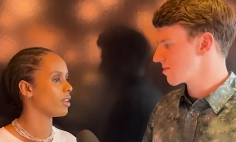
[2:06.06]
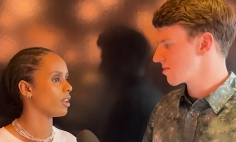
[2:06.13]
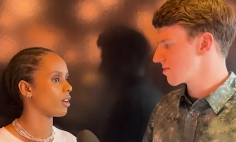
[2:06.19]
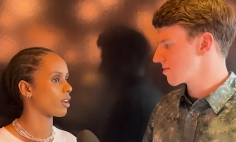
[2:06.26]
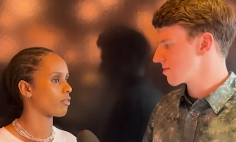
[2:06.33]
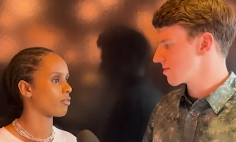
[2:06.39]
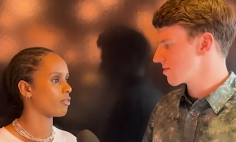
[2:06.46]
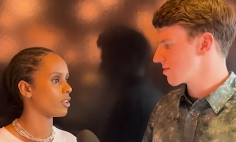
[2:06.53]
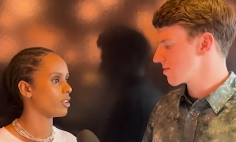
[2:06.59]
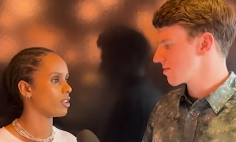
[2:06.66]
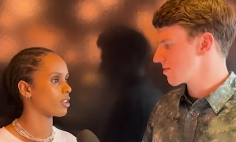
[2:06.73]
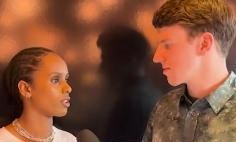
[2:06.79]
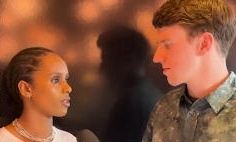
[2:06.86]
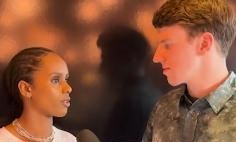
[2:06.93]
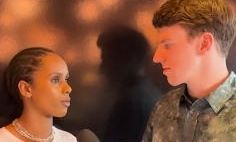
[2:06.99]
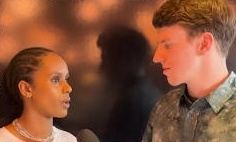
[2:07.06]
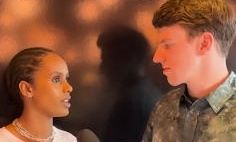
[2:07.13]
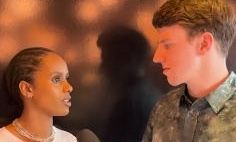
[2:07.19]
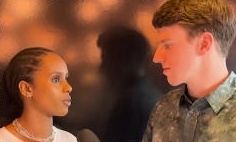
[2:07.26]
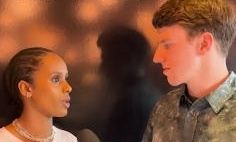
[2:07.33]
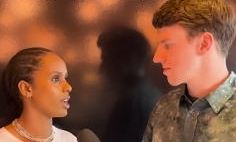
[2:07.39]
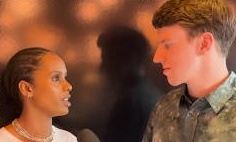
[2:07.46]
Speaker 1: a lot of uh,
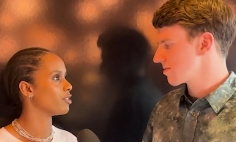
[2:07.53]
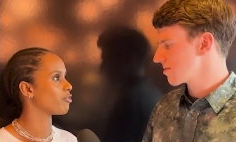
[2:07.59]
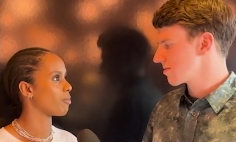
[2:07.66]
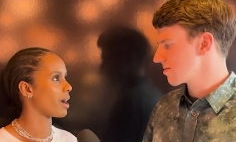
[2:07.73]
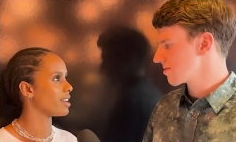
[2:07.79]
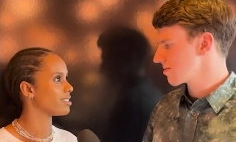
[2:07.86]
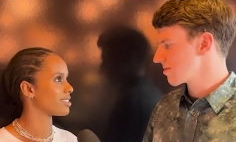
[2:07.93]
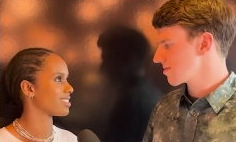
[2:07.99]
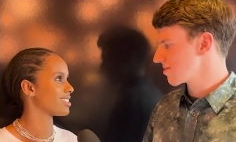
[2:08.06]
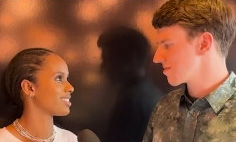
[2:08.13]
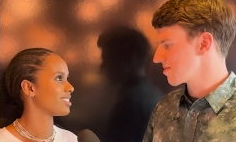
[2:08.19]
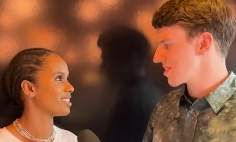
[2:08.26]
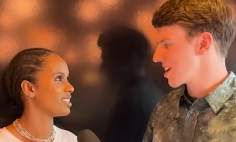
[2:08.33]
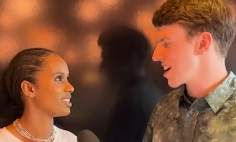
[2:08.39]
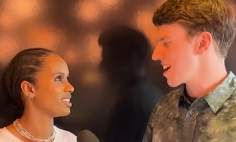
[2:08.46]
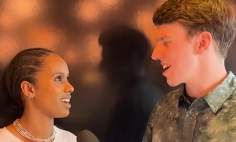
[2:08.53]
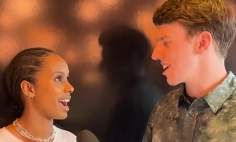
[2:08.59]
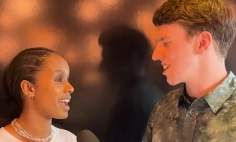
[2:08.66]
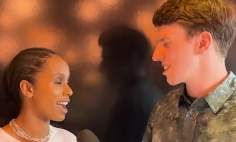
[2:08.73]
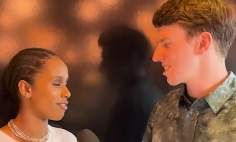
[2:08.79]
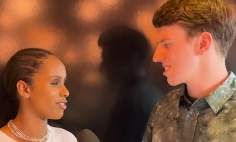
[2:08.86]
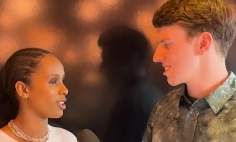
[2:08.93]
great creative minds. Yeah. I
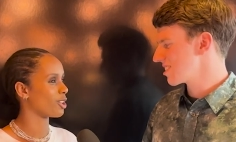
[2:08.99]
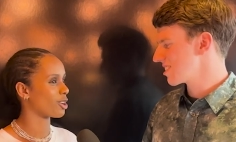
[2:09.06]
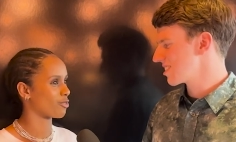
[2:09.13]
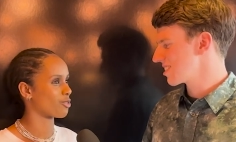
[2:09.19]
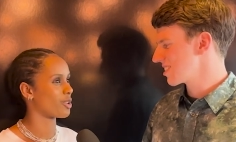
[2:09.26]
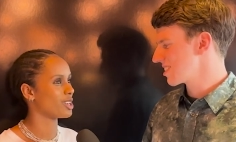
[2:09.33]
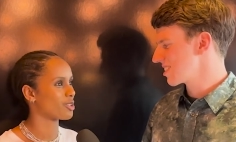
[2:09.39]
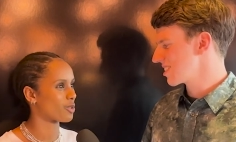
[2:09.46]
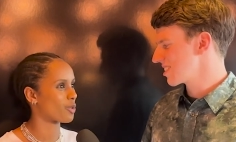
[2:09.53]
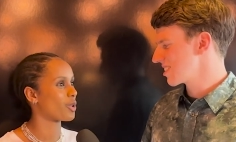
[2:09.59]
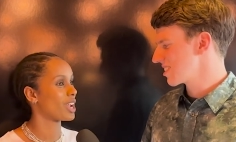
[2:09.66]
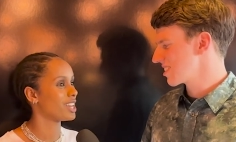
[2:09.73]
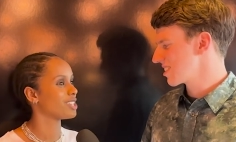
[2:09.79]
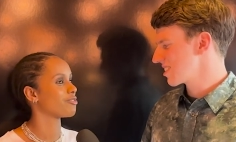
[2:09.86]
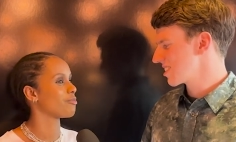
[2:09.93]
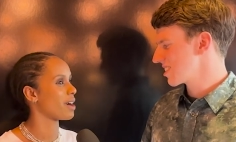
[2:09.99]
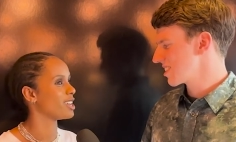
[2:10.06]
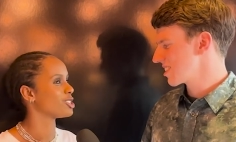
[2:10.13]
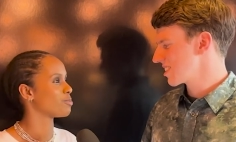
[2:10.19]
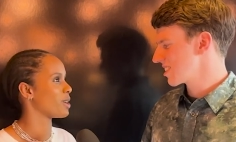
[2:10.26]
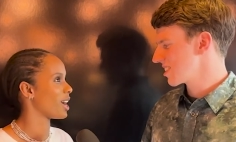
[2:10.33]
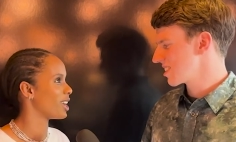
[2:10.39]
have a lot of great creative
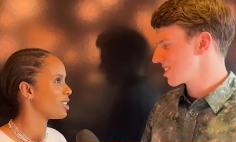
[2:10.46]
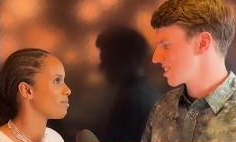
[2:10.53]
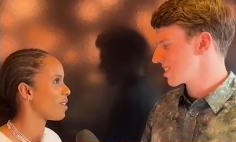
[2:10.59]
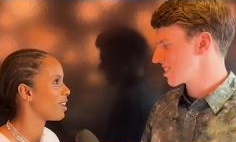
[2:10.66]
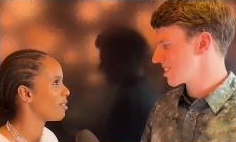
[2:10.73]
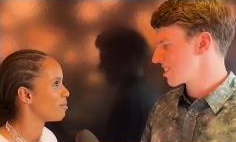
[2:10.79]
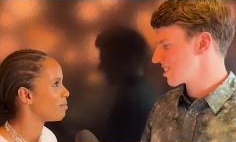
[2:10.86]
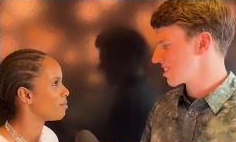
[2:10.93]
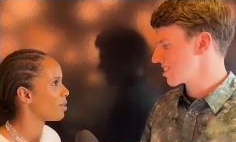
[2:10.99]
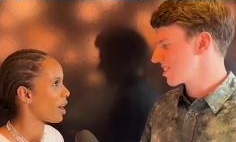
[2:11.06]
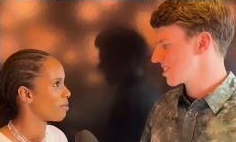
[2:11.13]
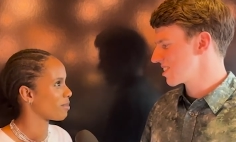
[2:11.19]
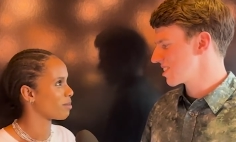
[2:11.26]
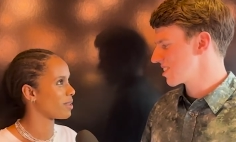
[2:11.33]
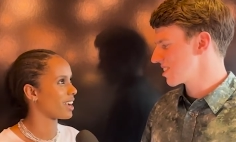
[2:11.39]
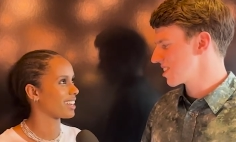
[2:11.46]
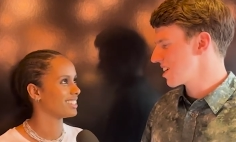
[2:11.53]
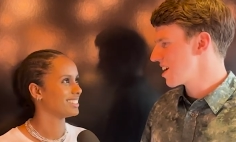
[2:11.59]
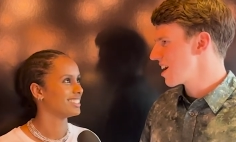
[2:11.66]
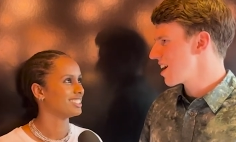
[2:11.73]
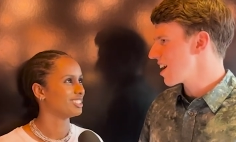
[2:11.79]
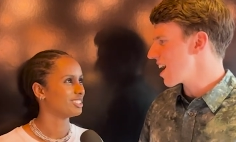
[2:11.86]
minds behind my behind my back.
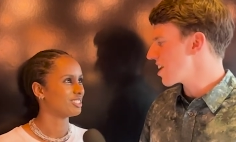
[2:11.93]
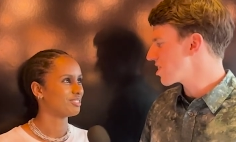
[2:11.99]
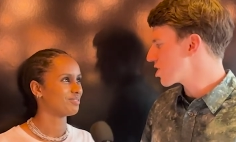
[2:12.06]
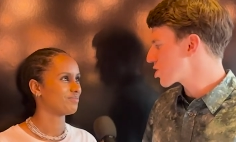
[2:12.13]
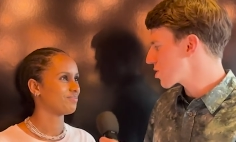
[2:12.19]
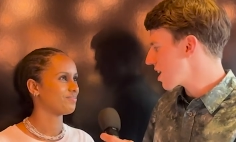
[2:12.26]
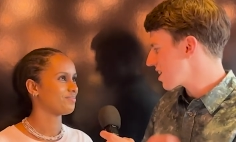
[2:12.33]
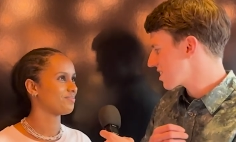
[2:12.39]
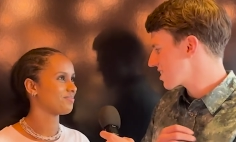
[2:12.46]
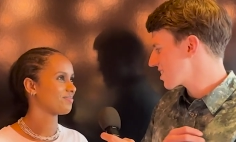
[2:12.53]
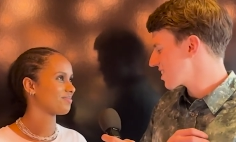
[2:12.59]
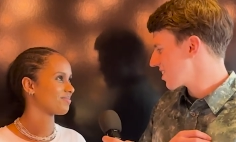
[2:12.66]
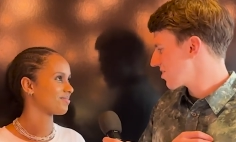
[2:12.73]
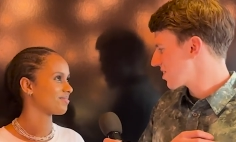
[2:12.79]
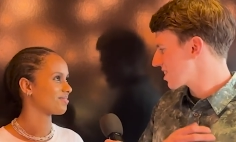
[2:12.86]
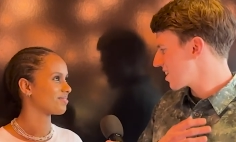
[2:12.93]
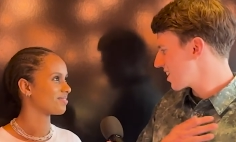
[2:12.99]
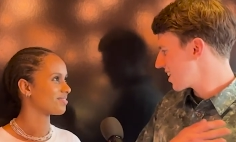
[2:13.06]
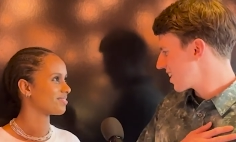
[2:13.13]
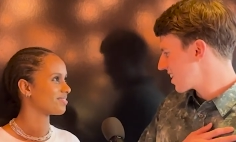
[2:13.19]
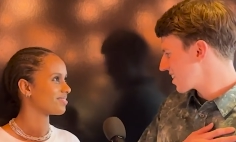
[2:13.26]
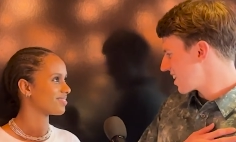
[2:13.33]
Speaker 2: And the dress with
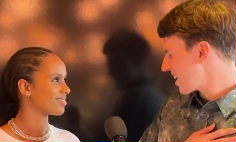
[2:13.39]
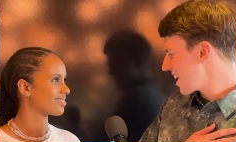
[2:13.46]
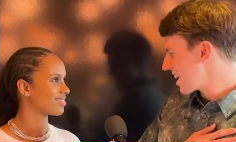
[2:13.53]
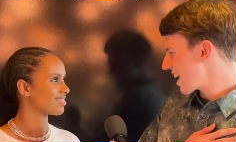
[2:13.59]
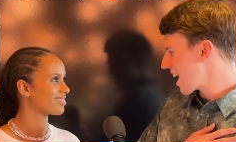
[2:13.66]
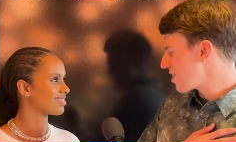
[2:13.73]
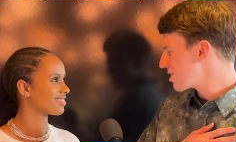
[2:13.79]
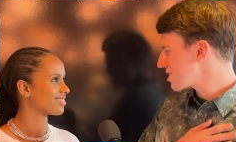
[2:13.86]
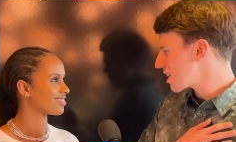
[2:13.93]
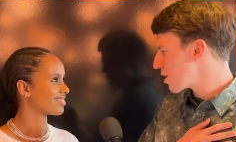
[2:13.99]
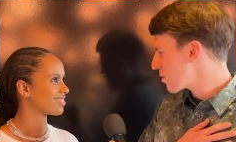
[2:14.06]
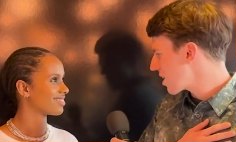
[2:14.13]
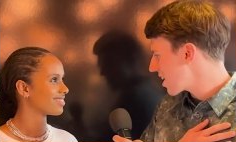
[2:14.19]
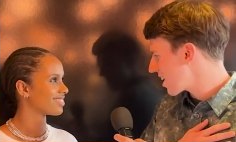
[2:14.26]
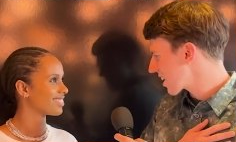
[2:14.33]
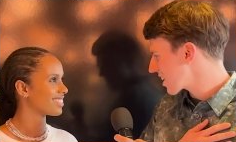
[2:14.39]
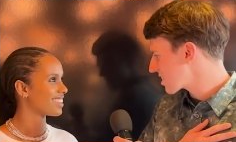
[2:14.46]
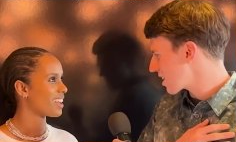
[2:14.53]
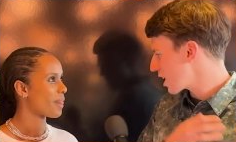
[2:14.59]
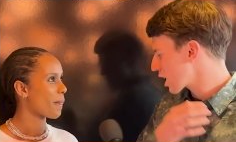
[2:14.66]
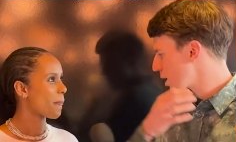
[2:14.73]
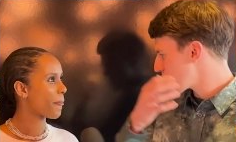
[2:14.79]
the, the light, how does that work? Is
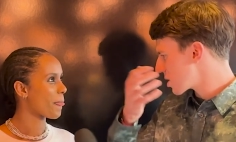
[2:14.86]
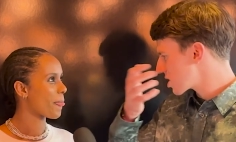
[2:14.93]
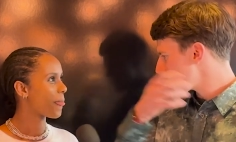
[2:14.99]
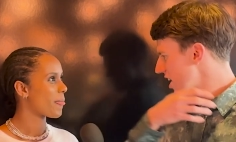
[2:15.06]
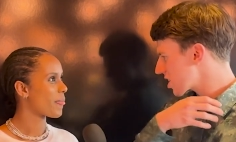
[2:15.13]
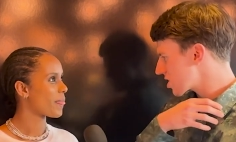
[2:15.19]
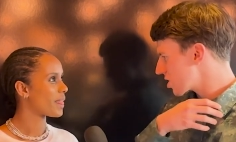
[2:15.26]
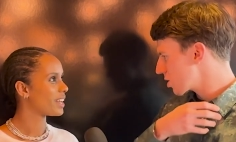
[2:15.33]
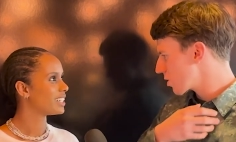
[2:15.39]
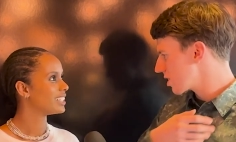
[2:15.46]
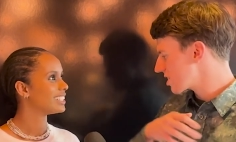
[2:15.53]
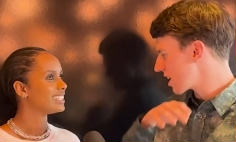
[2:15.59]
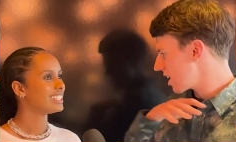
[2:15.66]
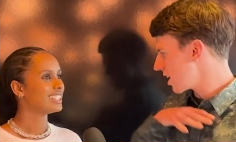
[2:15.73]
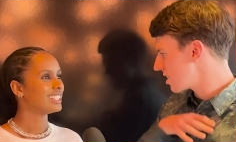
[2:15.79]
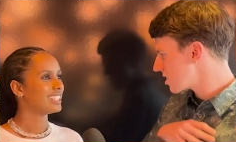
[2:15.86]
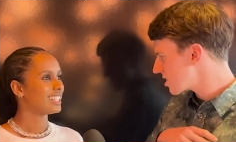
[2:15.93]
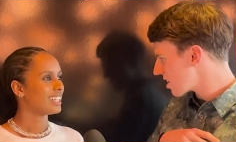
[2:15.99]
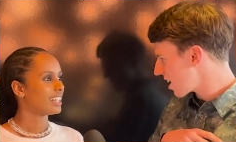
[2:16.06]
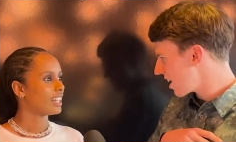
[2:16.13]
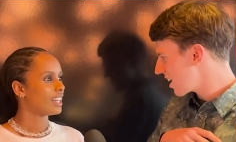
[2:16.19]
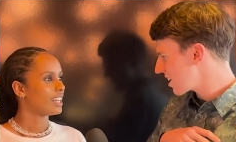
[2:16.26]
that like a projection or is that
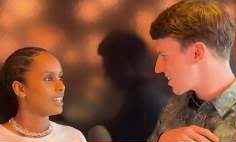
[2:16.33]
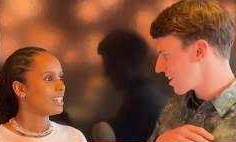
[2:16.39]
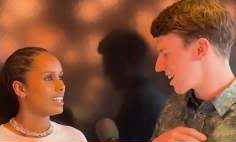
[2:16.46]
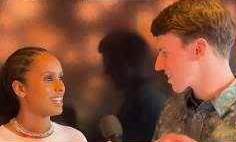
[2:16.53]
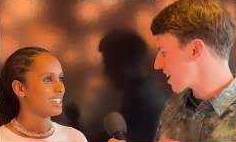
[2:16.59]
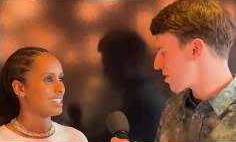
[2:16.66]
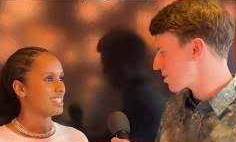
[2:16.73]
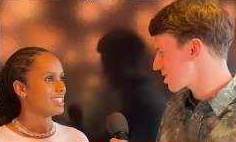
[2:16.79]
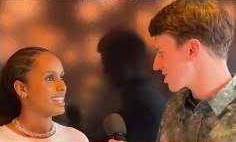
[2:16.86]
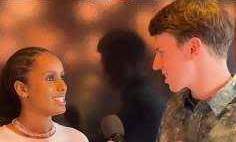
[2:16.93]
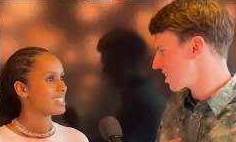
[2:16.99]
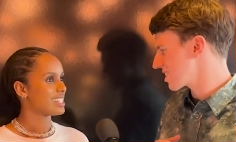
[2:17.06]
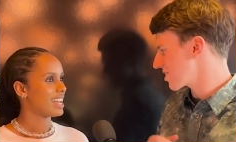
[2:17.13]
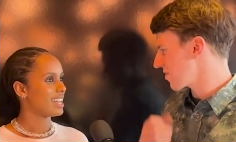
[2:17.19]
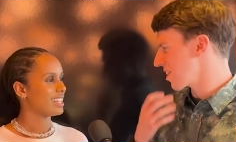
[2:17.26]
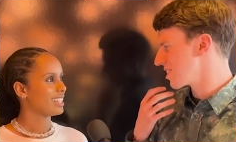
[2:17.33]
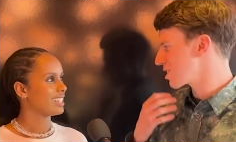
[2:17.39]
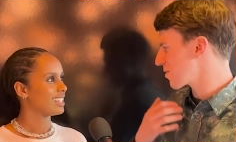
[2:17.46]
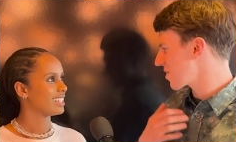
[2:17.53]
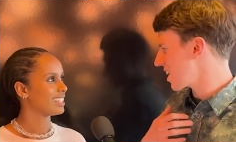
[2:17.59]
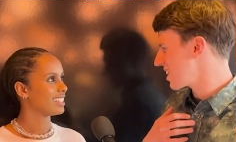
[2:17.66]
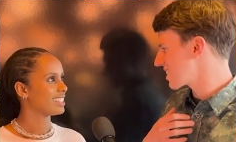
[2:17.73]
inside? Like that was it's, a fun
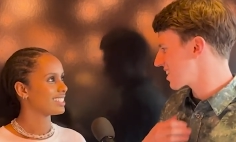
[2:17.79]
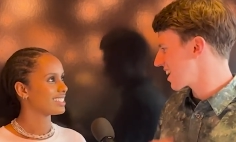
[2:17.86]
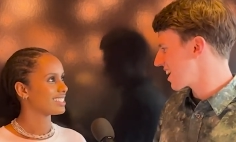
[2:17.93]
surprise at